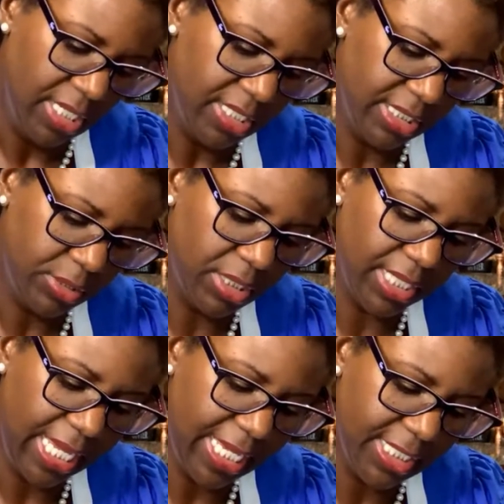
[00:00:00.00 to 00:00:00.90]
This
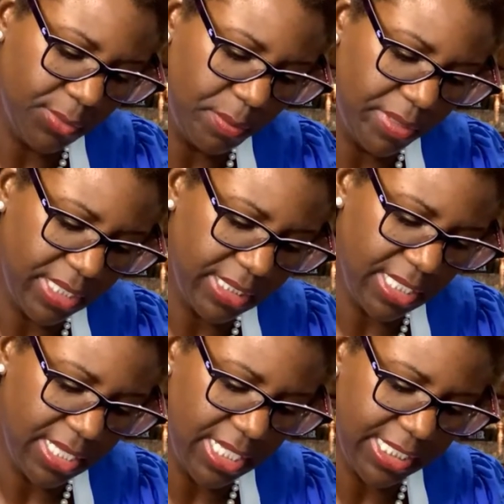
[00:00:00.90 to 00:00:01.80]
glaze, we put this
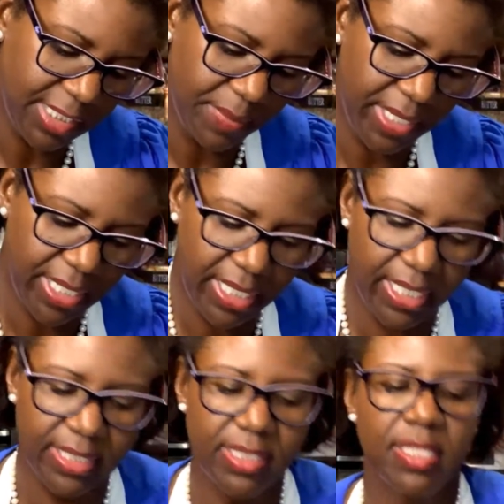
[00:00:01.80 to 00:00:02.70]
on the
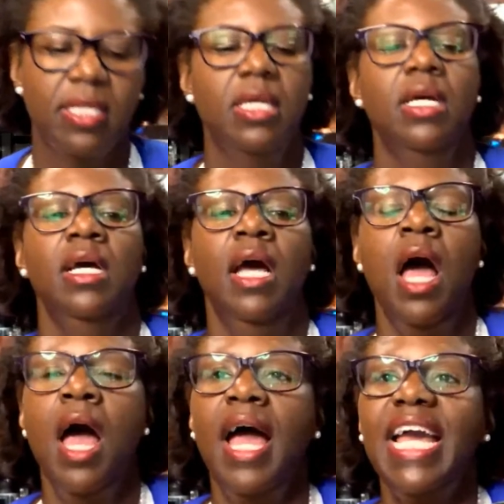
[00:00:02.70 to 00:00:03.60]
asparagus.
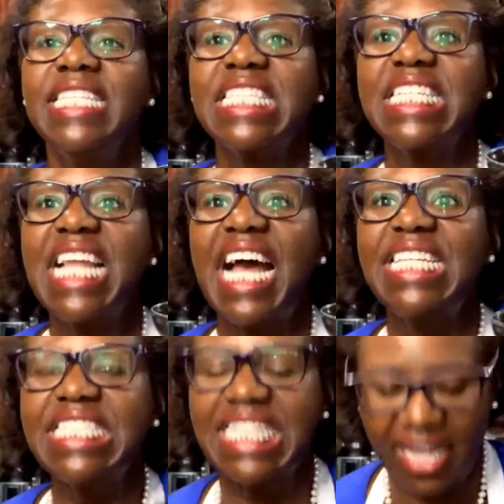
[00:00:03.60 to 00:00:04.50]
It's a
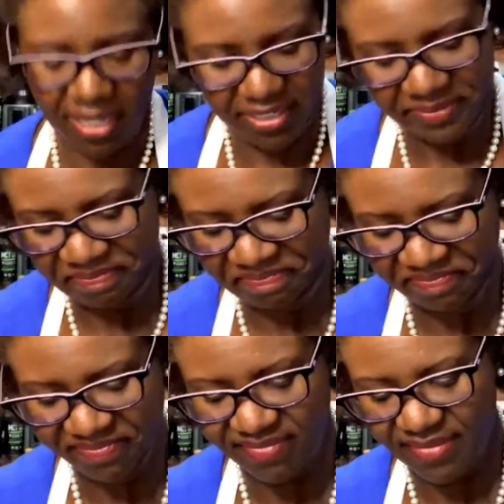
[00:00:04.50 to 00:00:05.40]
nice, like,
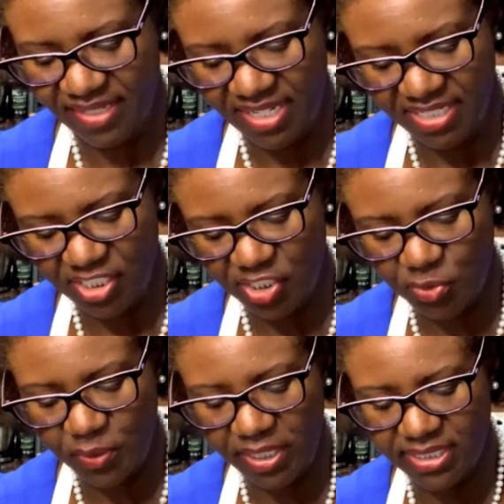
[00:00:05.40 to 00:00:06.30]

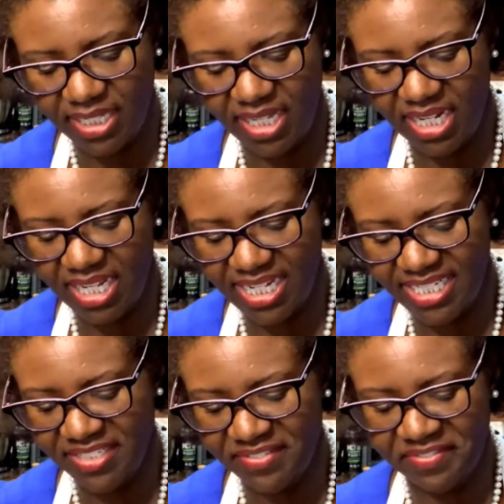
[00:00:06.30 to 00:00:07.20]
sweet and kind
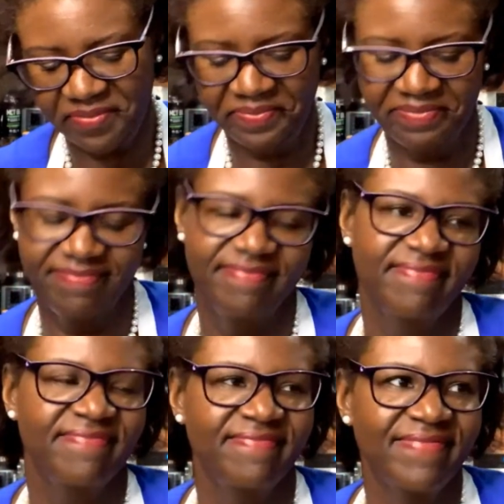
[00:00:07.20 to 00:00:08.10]
of
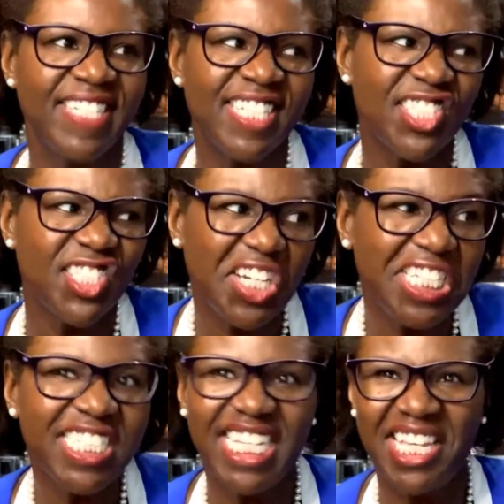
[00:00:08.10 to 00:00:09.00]

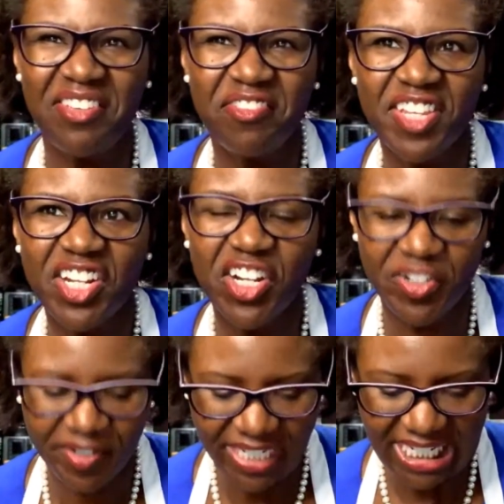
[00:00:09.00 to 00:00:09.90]
salty,
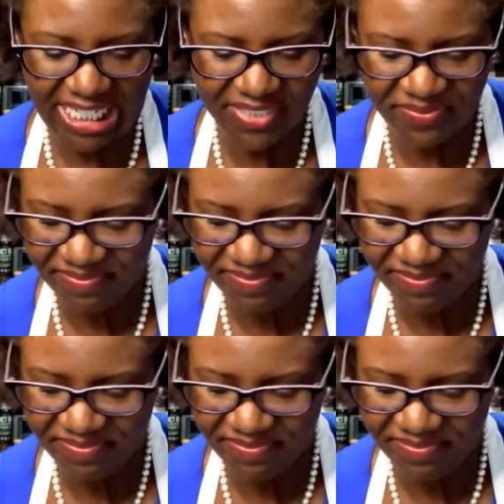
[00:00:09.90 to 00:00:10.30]
vinegary.